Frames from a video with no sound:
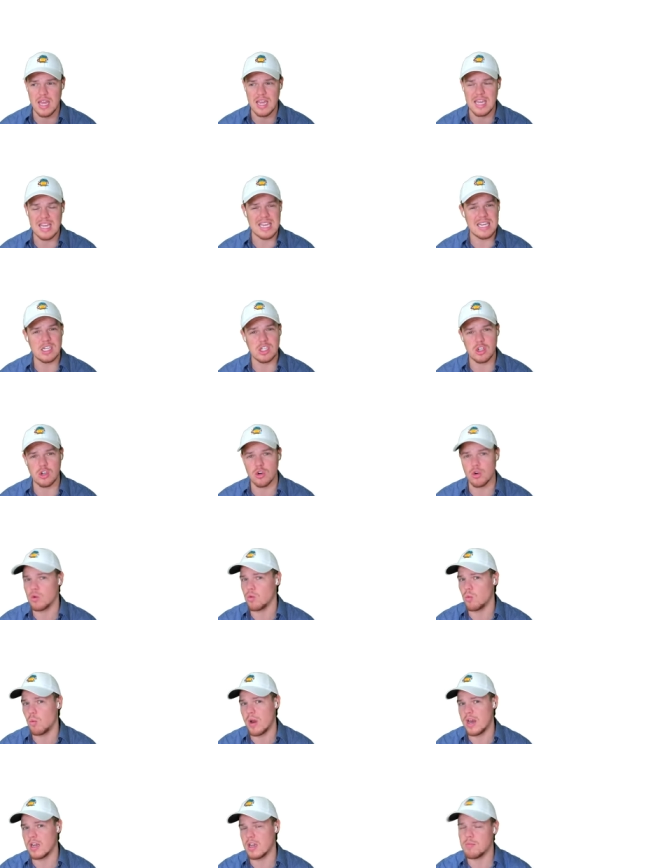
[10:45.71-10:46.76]
easier
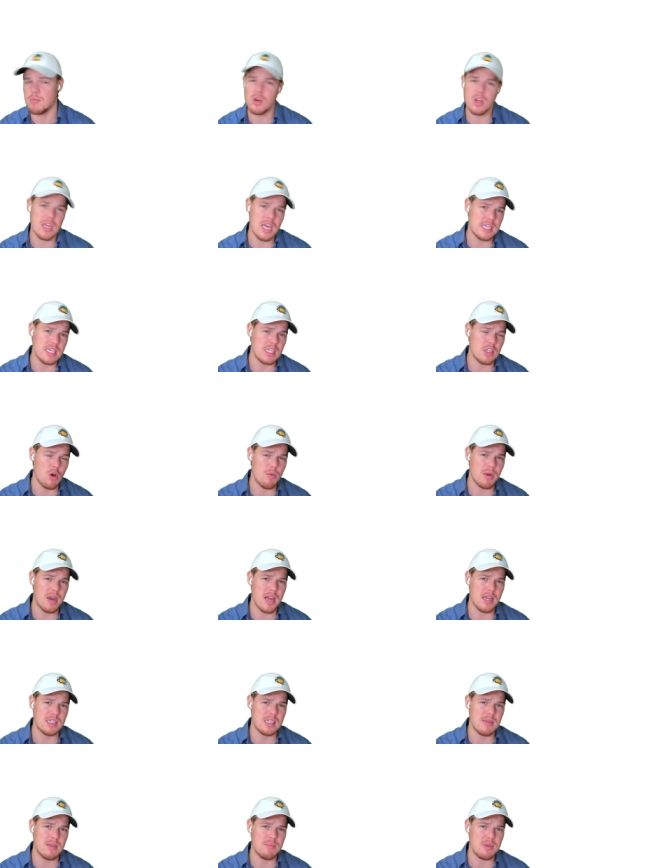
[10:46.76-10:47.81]
way to communicate to the
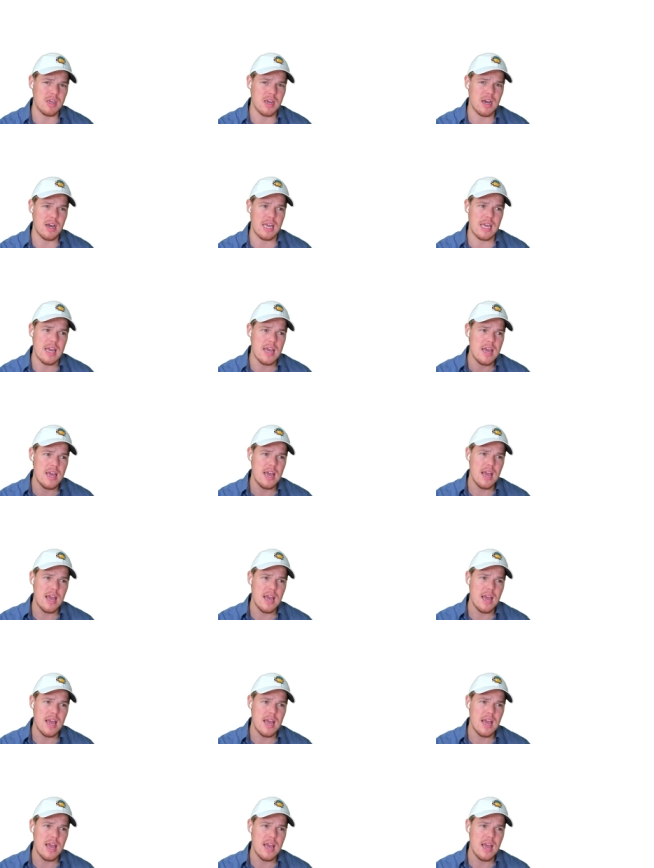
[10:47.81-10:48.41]
OpenAI's API